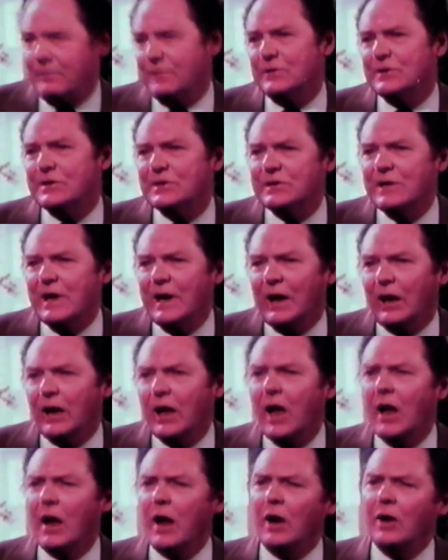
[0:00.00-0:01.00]
And
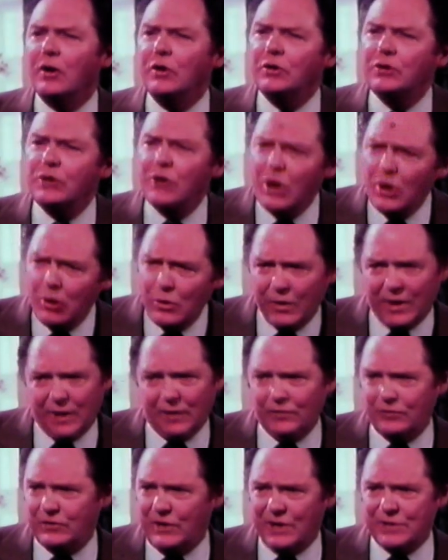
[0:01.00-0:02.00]
the
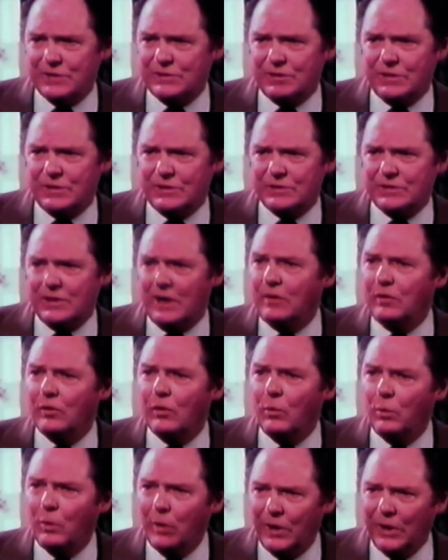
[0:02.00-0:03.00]
tragedy of this
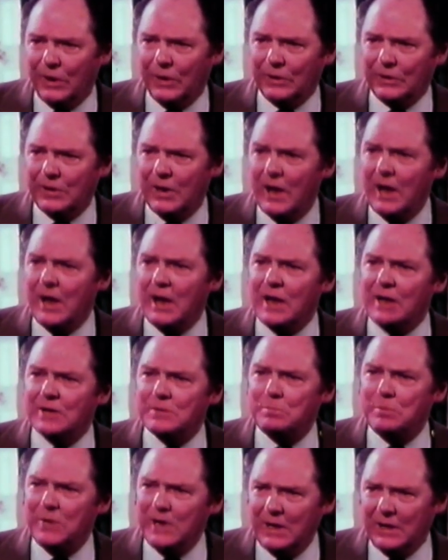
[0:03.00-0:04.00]
approach, which is
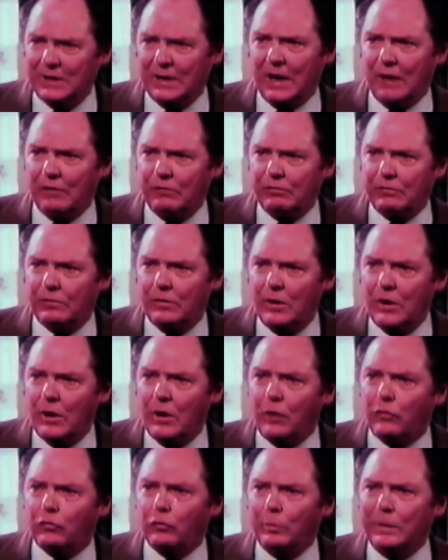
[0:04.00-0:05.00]
simply not
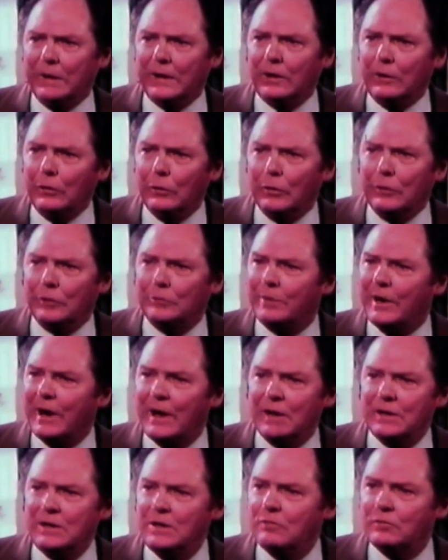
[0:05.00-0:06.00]
prepared to use
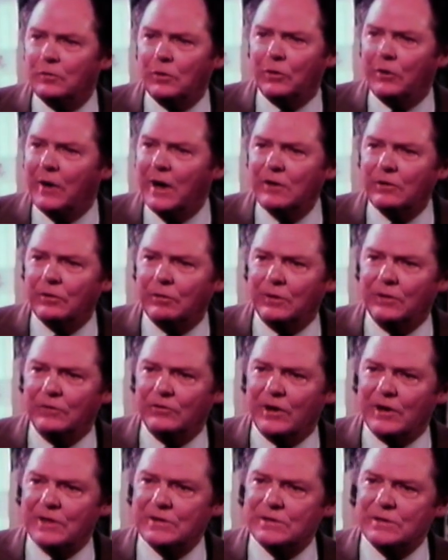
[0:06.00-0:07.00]
the
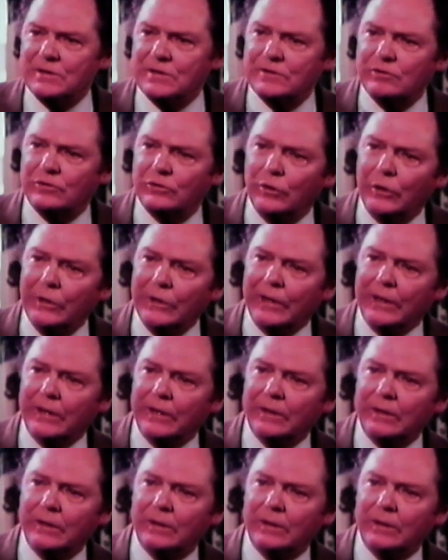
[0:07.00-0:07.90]
evolutionary approach,